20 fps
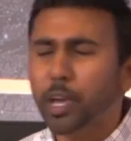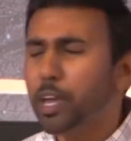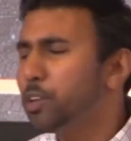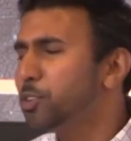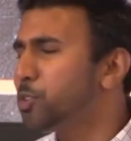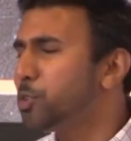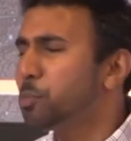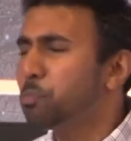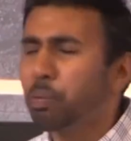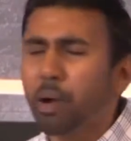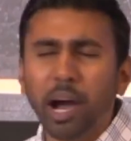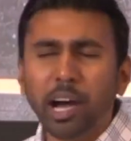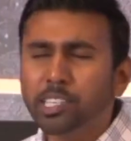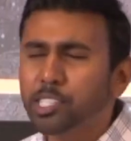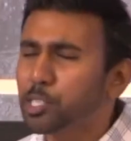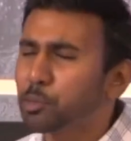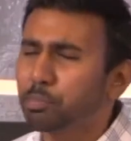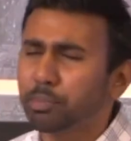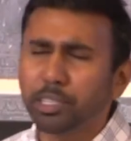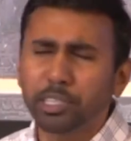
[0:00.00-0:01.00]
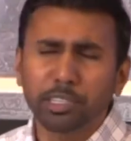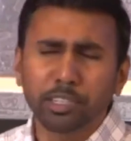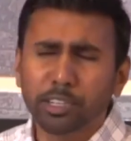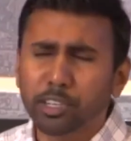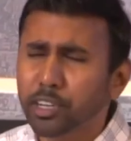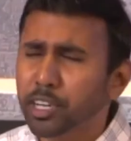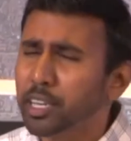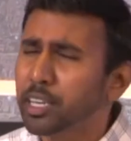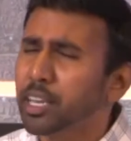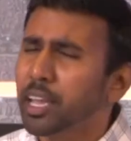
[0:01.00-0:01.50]
way you possibly
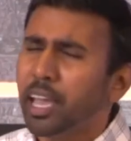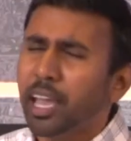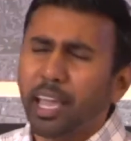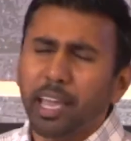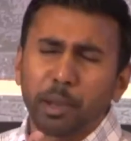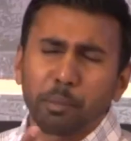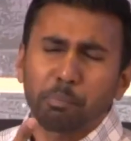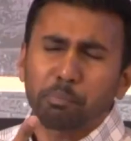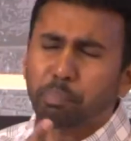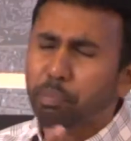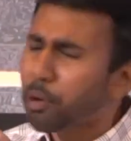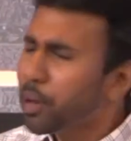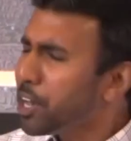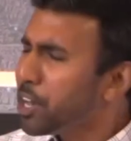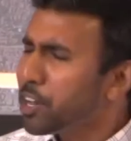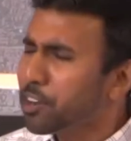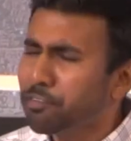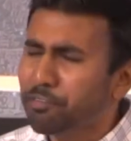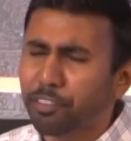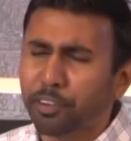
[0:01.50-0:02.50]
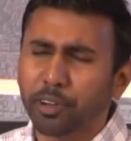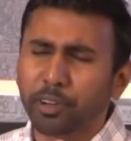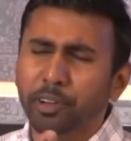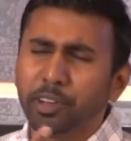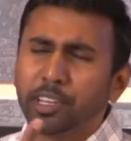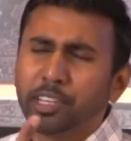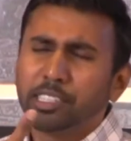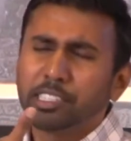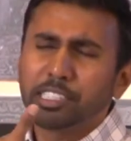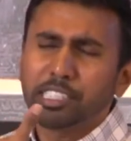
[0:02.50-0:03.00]
could in
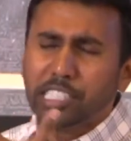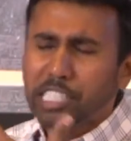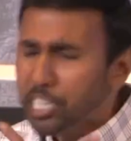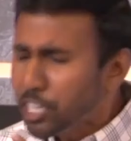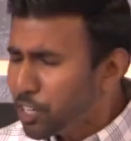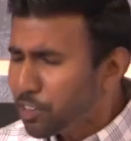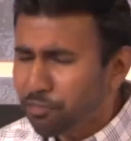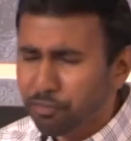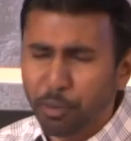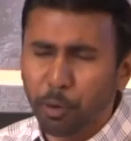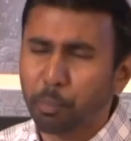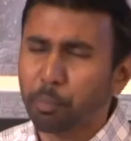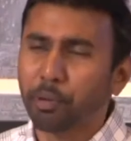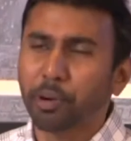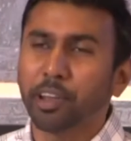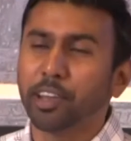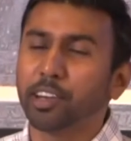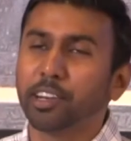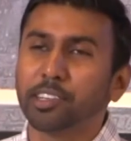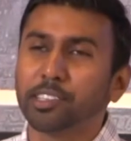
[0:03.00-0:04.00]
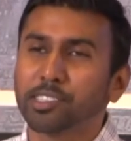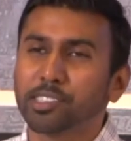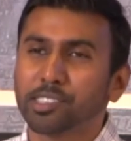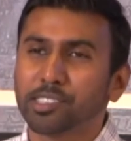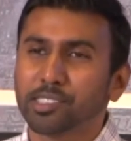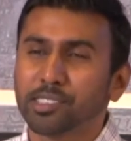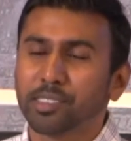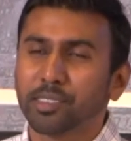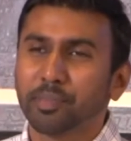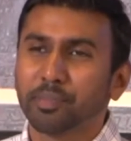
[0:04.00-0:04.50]
prayerful, tearful
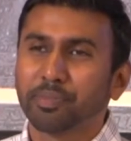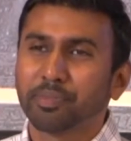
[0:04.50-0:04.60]
prayers,